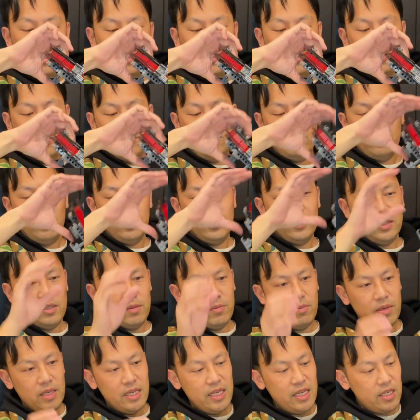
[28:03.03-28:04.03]
So there's
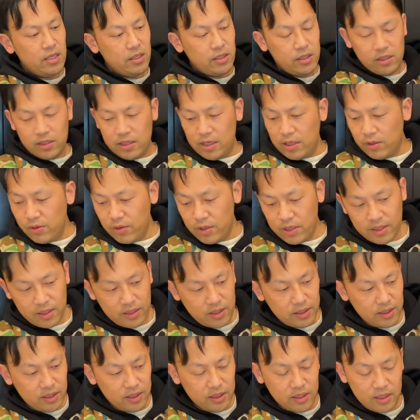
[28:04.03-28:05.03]
some leaks that you can
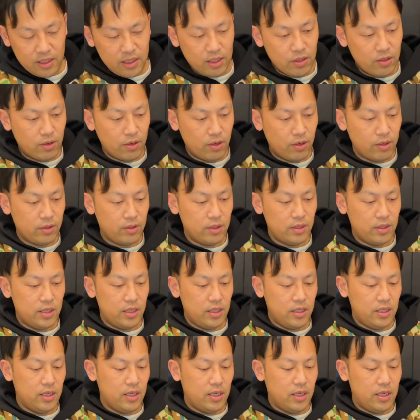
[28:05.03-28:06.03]
see on
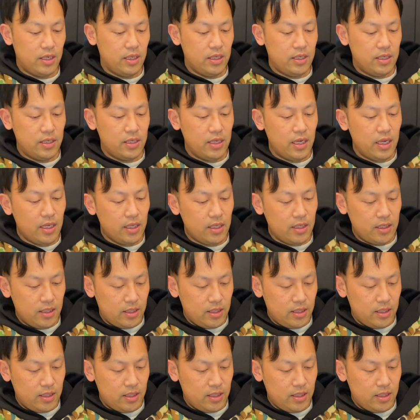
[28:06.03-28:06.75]
the internet.